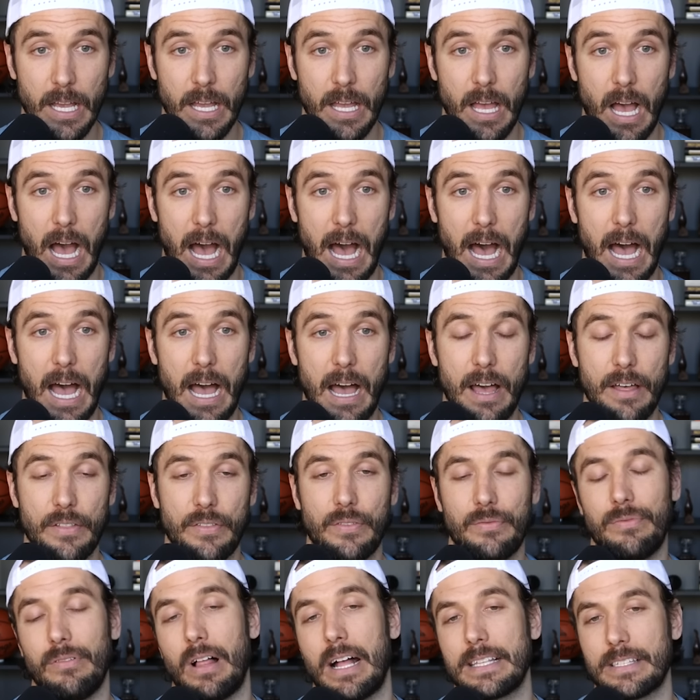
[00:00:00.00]

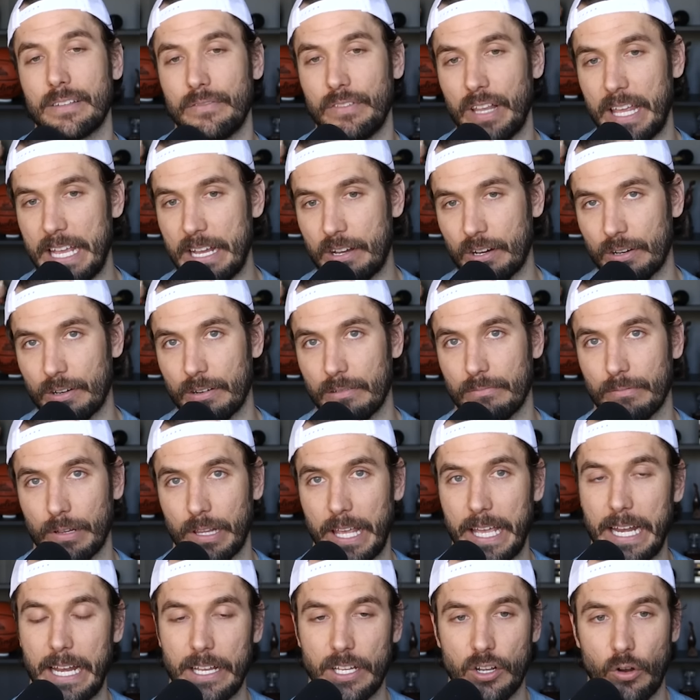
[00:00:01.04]
Lots of
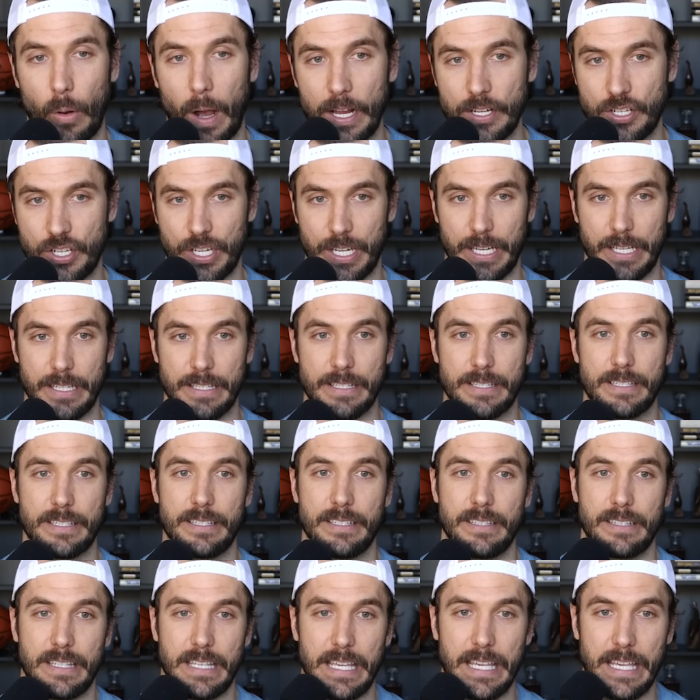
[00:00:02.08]
Laker-related questions.
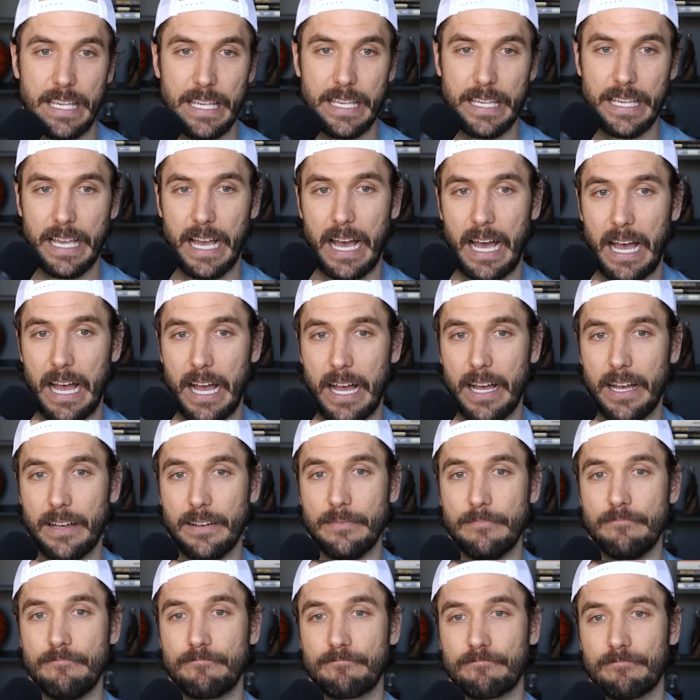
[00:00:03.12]
This
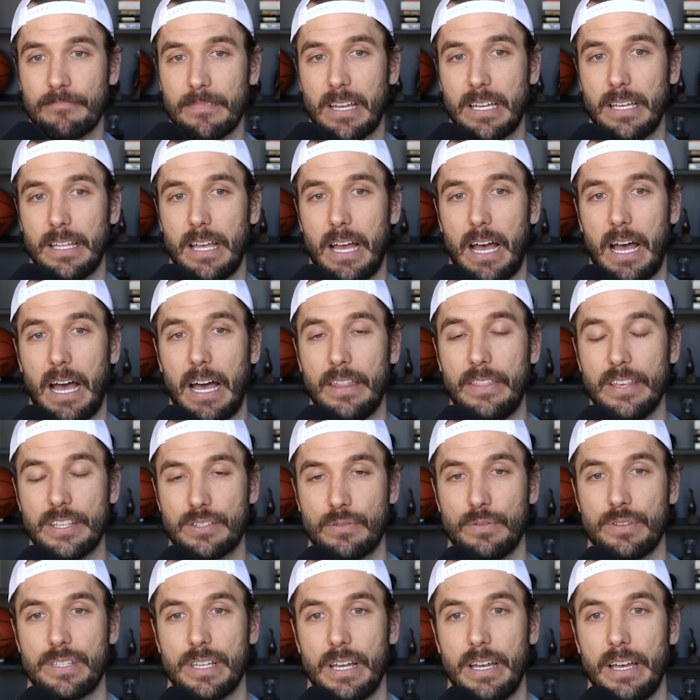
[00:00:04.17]

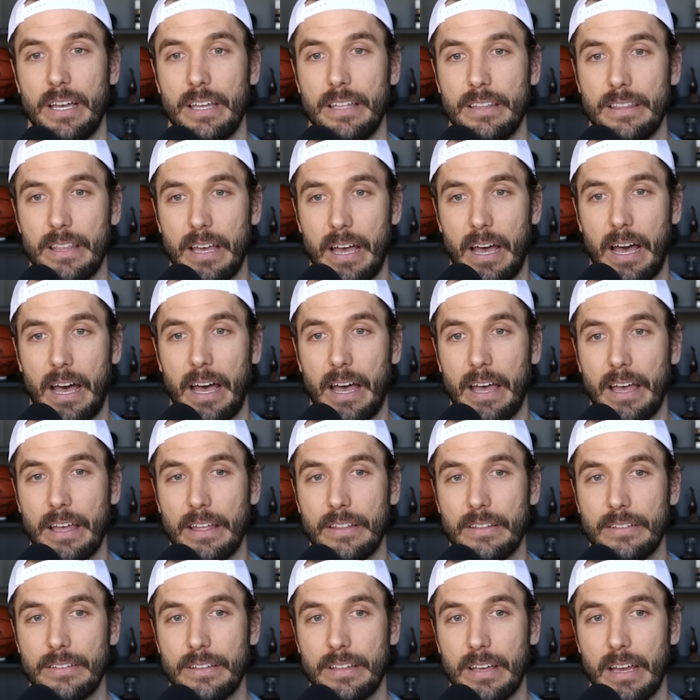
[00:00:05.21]
was a
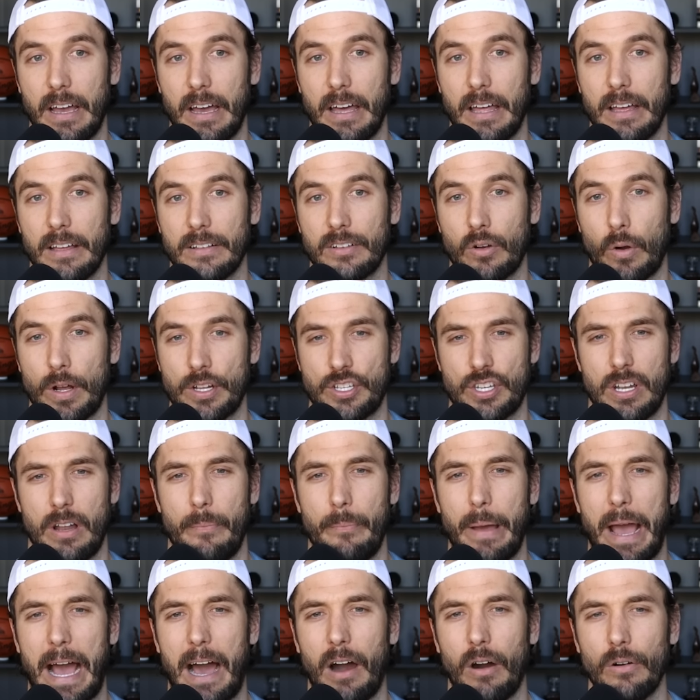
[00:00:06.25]
question
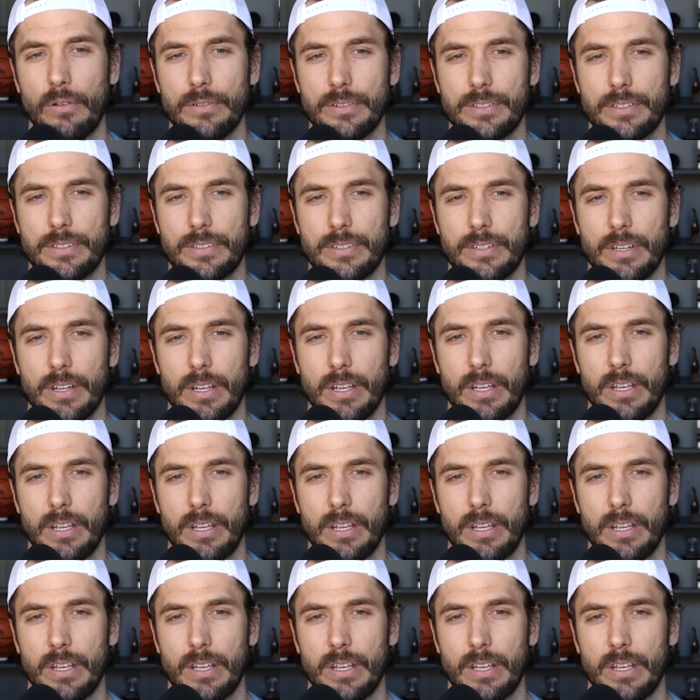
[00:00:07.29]
about...